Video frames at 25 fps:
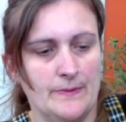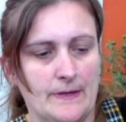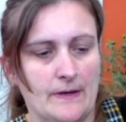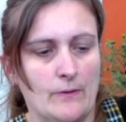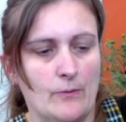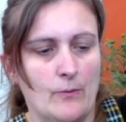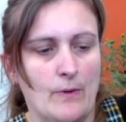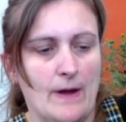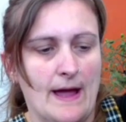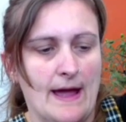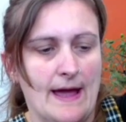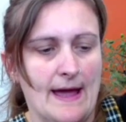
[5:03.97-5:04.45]

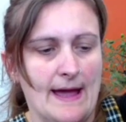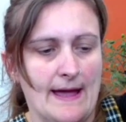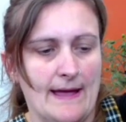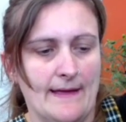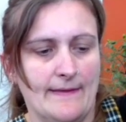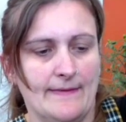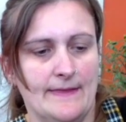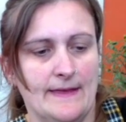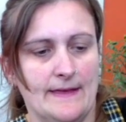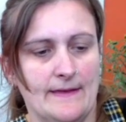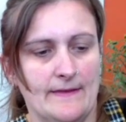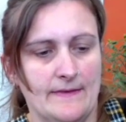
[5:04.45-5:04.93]
aware
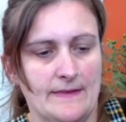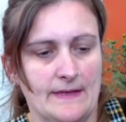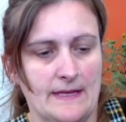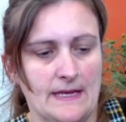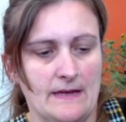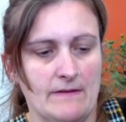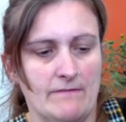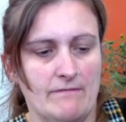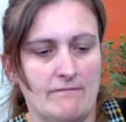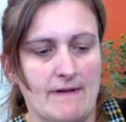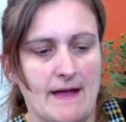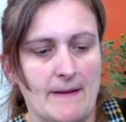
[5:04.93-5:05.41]
that
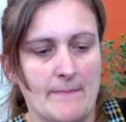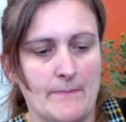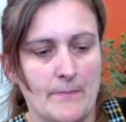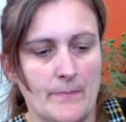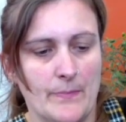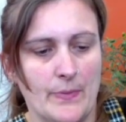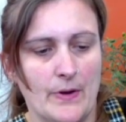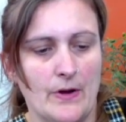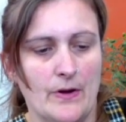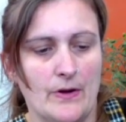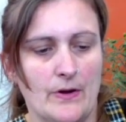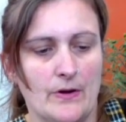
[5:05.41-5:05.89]
the rent
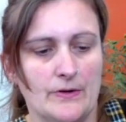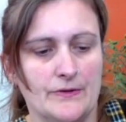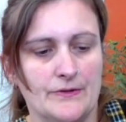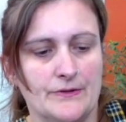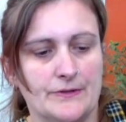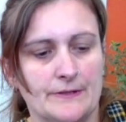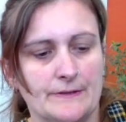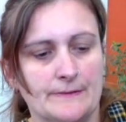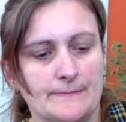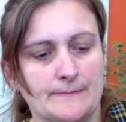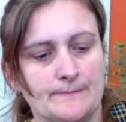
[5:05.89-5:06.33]
pod